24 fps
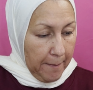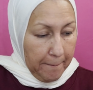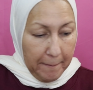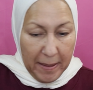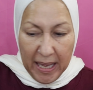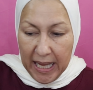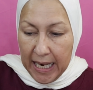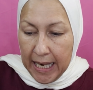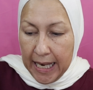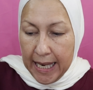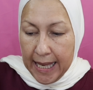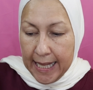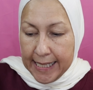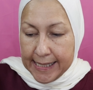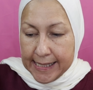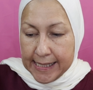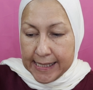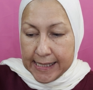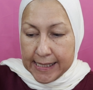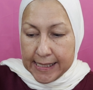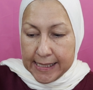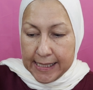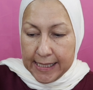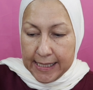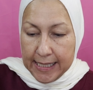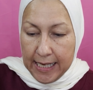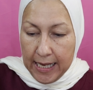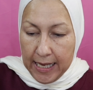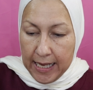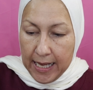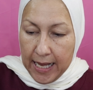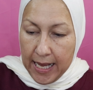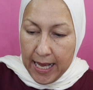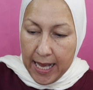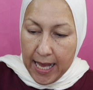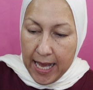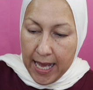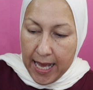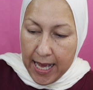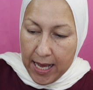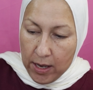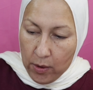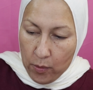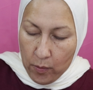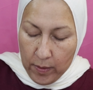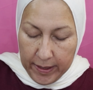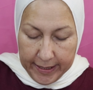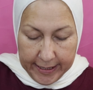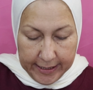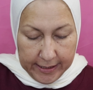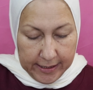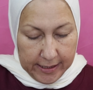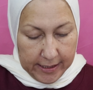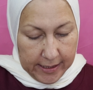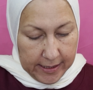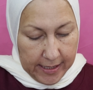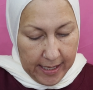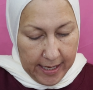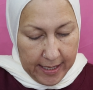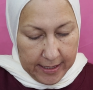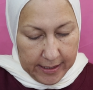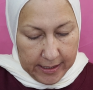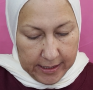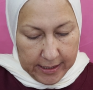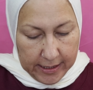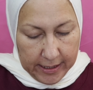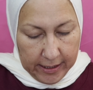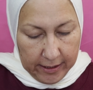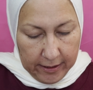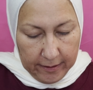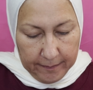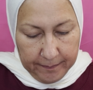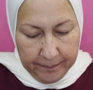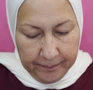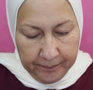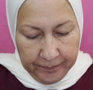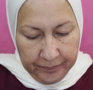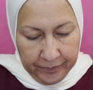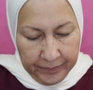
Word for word: But let's see what it says here.